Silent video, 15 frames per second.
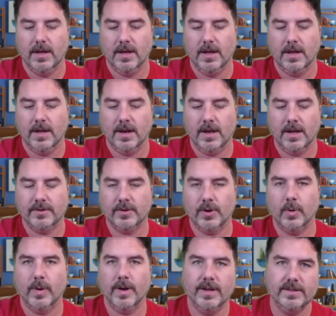And as
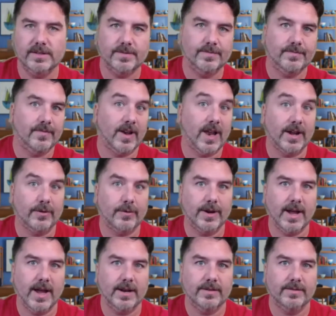always, fly
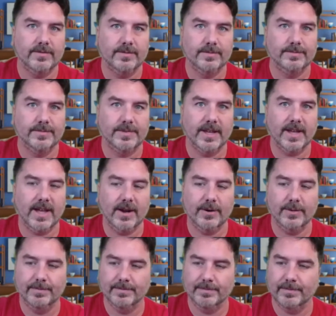creative. Take care.
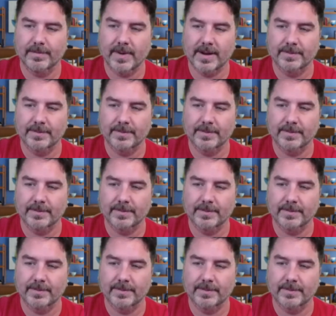Bye.